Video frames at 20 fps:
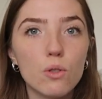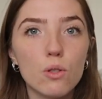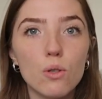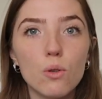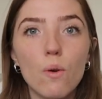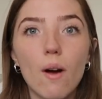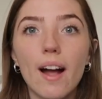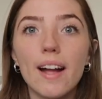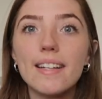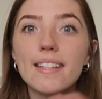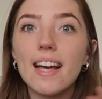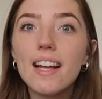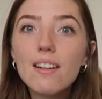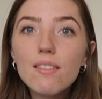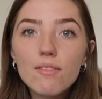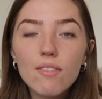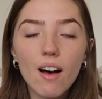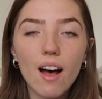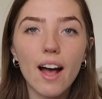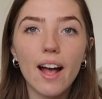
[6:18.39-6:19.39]
to
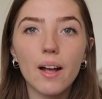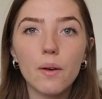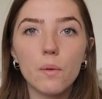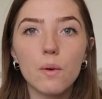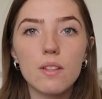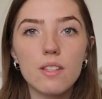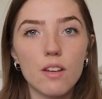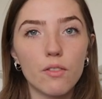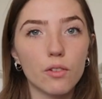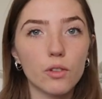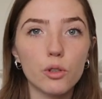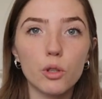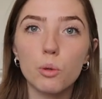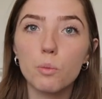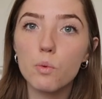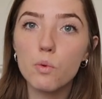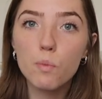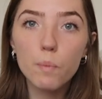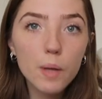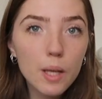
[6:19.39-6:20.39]
identify with different
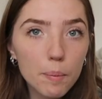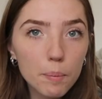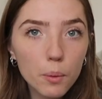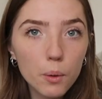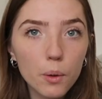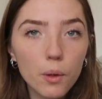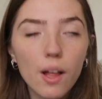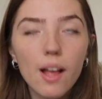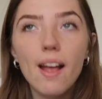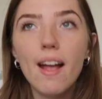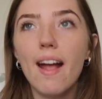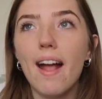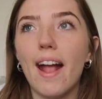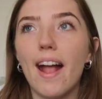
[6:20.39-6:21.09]
groups of people